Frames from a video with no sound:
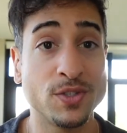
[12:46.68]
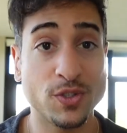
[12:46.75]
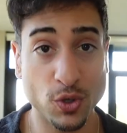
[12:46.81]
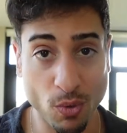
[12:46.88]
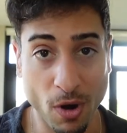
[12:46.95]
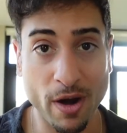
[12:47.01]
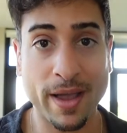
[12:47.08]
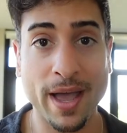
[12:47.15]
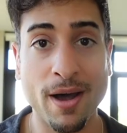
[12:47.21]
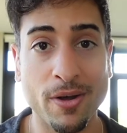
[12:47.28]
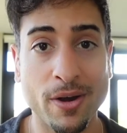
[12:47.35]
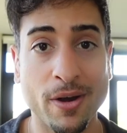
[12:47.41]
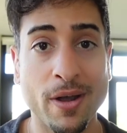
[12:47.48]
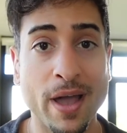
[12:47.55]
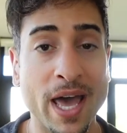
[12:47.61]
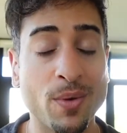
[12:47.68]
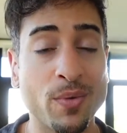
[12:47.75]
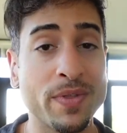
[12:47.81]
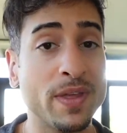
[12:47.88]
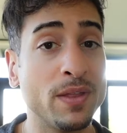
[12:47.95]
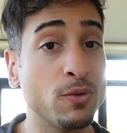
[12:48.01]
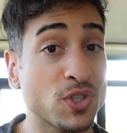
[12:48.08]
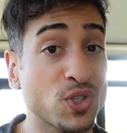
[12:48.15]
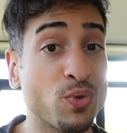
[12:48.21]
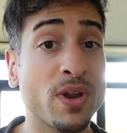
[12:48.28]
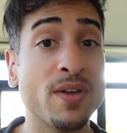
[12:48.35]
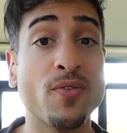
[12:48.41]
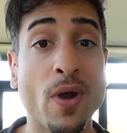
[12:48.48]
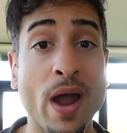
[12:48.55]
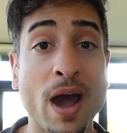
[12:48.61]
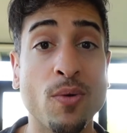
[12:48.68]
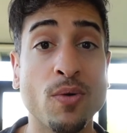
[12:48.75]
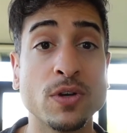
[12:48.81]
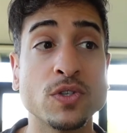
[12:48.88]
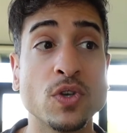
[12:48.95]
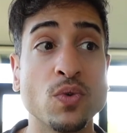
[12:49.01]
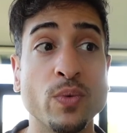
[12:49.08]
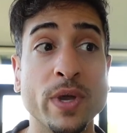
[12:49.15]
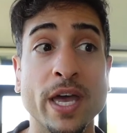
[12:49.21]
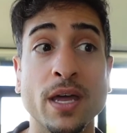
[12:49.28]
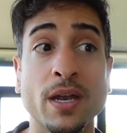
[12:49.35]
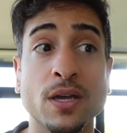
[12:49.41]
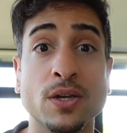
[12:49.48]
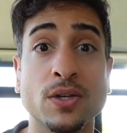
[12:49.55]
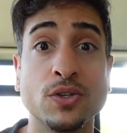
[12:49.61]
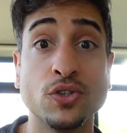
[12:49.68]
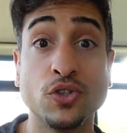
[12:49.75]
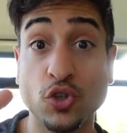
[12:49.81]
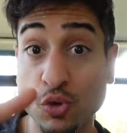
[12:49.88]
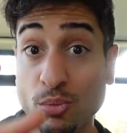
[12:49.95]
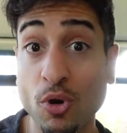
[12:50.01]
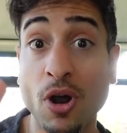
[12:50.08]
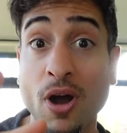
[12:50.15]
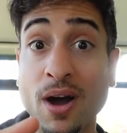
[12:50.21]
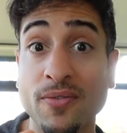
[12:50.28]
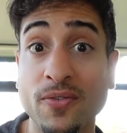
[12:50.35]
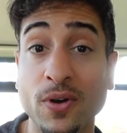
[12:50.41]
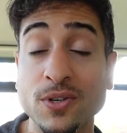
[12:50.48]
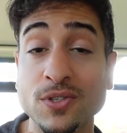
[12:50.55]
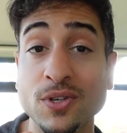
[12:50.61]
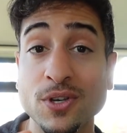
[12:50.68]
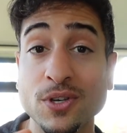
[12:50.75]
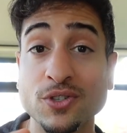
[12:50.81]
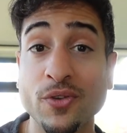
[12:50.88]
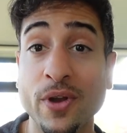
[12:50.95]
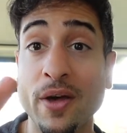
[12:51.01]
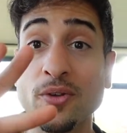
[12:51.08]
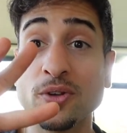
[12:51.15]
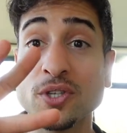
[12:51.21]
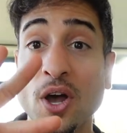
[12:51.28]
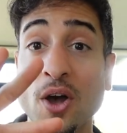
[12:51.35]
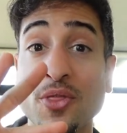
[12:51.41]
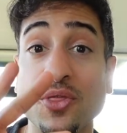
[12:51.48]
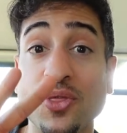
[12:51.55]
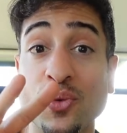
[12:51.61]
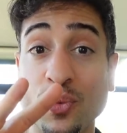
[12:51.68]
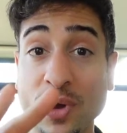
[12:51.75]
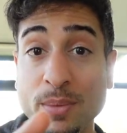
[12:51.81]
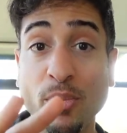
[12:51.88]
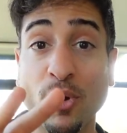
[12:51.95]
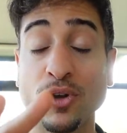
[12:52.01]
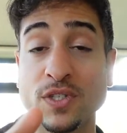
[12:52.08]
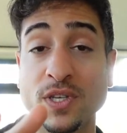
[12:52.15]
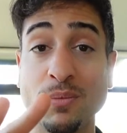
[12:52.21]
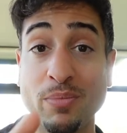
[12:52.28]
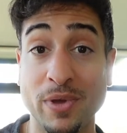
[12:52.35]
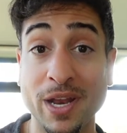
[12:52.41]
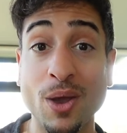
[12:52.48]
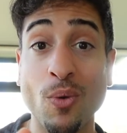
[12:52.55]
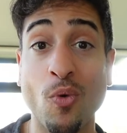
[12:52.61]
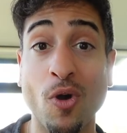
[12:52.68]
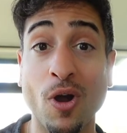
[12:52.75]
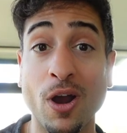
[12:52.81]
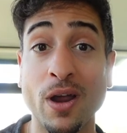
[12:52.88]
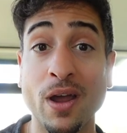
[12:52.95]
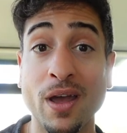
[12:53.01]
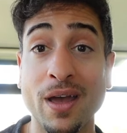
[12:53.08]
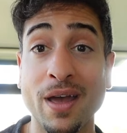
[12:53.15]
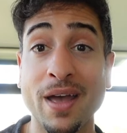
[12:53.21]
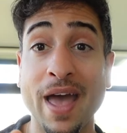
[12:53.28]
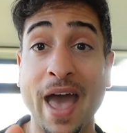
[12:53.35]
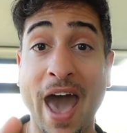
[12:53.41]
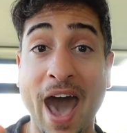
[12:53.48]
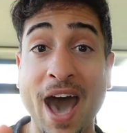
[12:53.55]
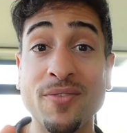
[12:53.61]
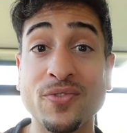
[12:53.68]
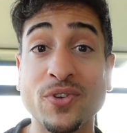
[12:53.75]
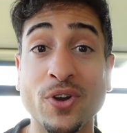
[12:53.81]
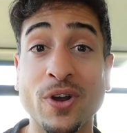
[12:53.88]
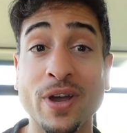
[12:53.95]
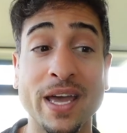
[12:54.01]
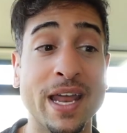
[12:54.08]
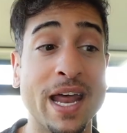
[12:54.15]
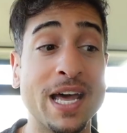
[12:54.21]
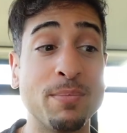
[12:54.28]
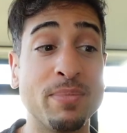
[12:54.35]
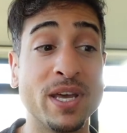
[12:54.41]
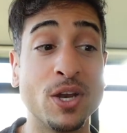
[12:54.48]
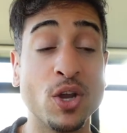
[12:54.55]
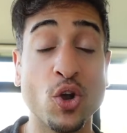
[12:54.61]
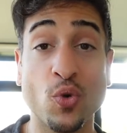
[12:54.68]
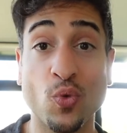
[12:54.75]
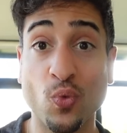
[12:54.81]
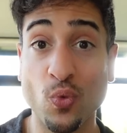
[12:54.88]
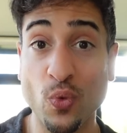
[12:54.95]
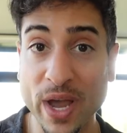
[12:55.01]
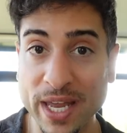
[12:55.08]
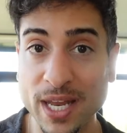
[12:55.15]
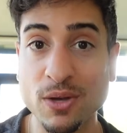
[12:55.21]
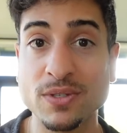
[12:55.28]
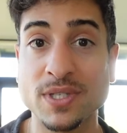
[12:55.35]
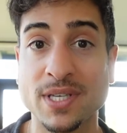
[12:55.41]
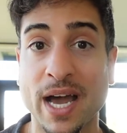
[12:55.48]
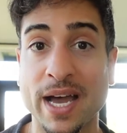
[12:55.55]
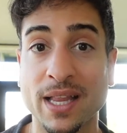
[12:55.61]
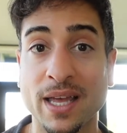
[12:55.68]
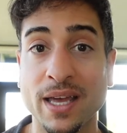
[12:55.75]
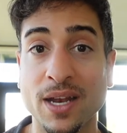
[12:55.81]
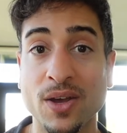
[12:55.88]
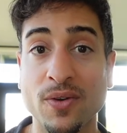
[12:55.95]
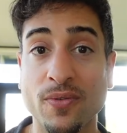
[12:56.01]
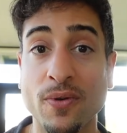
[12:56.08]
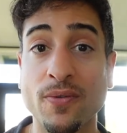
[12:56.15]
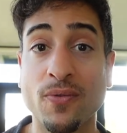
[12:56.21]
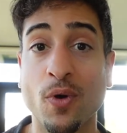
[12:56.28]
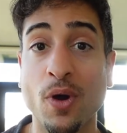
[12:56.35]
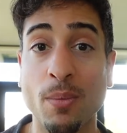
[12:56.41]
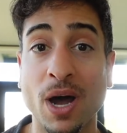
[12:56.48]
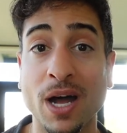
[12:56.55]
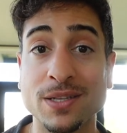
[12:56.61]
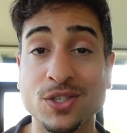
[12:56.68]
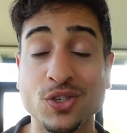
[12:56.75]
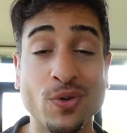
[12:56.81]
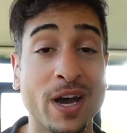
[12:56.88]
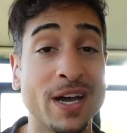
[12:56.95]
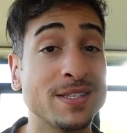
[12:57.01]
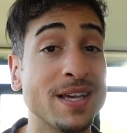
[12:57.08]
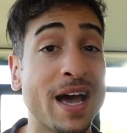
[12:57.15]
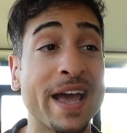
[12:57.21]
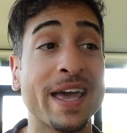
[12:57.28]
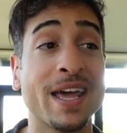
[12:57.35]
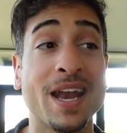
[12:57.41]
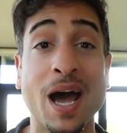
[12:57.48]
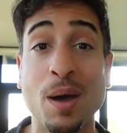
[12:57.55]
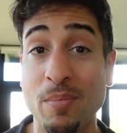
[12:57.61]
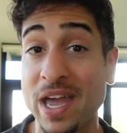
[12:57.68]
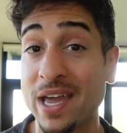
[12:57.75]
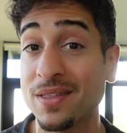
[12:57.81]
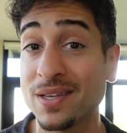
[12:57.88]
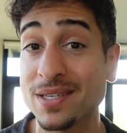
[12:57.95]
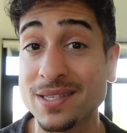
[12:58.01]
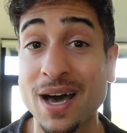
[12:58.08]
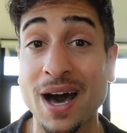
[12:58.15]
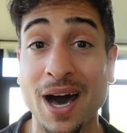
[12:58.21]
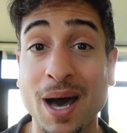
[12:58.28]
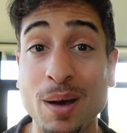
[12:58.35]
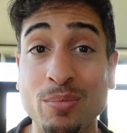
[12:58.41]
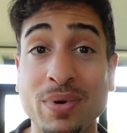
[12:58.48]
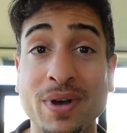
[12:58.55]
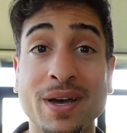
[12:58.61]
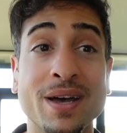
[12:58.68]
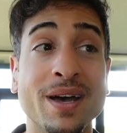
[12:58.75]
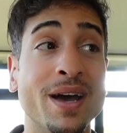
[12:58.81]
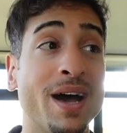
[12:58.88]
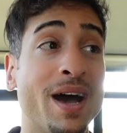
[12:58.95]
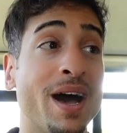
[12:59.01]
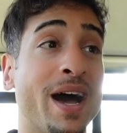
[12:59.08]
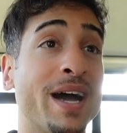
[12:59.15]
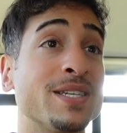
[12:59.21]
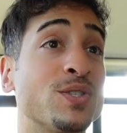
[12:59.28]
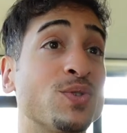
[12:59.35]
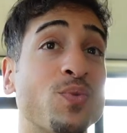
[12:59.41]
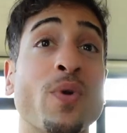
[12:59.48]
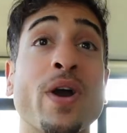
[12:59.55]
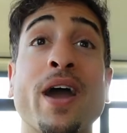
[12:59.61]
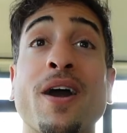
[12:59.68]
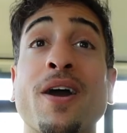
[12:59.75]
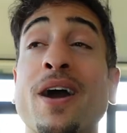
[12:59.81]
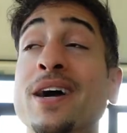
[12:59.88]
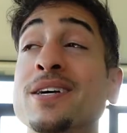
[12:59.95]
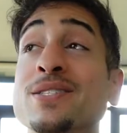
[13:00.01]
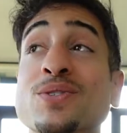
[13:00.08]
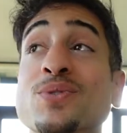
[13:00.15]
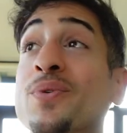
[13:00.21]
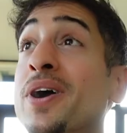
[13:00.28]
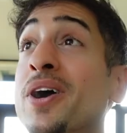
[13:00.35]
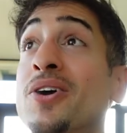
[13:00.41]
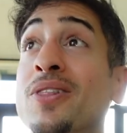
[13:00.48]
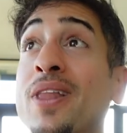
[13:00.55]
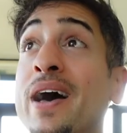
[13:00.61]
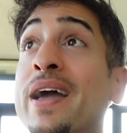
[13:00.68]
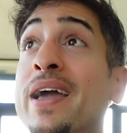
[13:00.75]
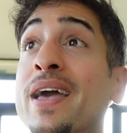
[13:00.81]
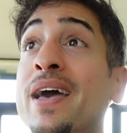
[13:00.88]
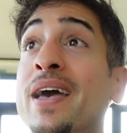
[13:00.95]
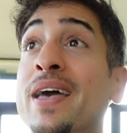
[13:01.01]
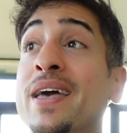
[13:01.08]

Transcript: to our counter, and within those 24 hours, we get two more offers. So now there's a three person bidding war after it had been radio silent for four months. You guys, I cannot make this up I swear, I swear, like